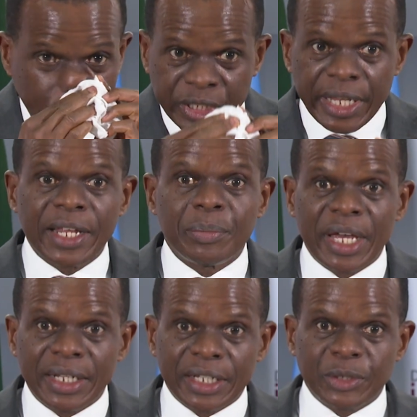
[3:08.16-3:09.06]
good and
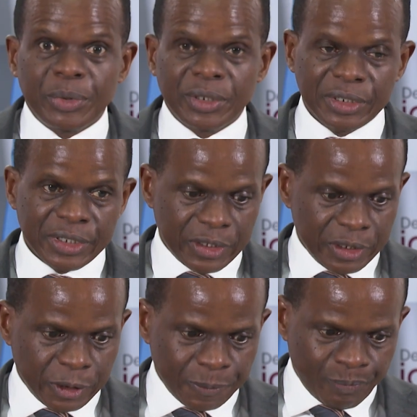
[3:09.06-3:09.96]
bad
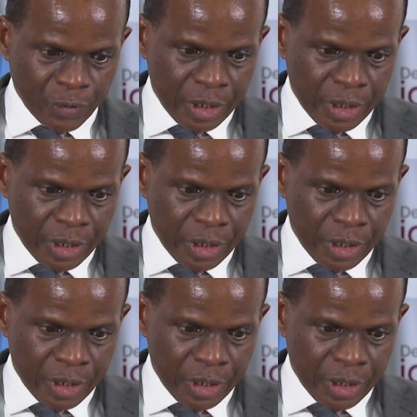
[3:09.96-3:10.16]
experiences.